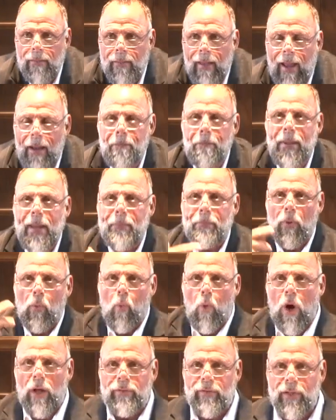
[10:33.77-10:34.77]
And people
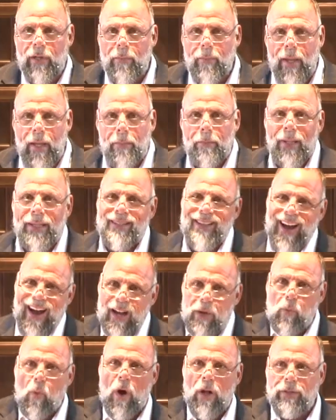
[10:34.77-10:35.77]
wanted him in, but
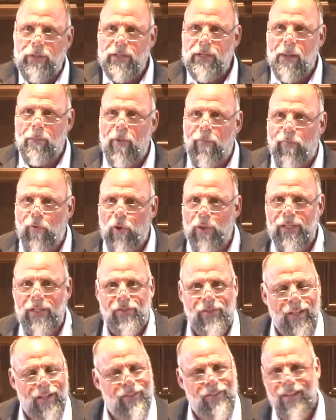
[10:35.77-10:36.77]
God wanted number
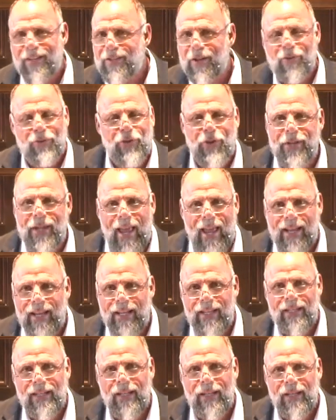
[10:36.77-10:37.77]
46 in. Don't you get it?